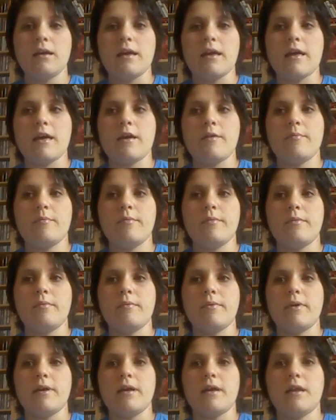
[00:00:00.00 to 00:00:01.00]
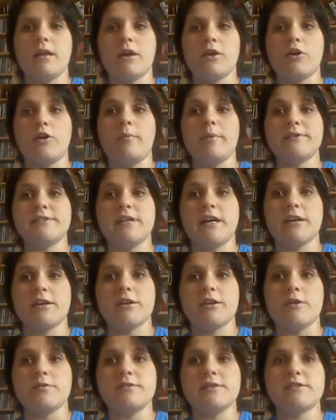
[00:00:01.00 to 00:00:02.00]
and I got my
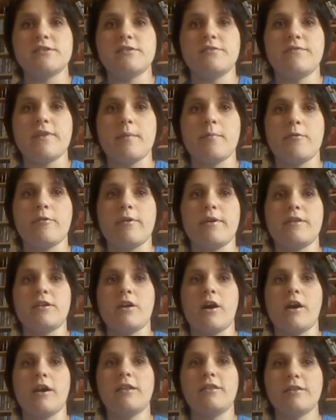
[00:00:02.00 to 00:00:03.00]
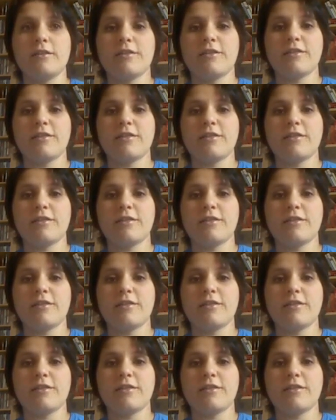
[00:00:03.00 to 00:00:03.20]
diagnosis on February the 9th.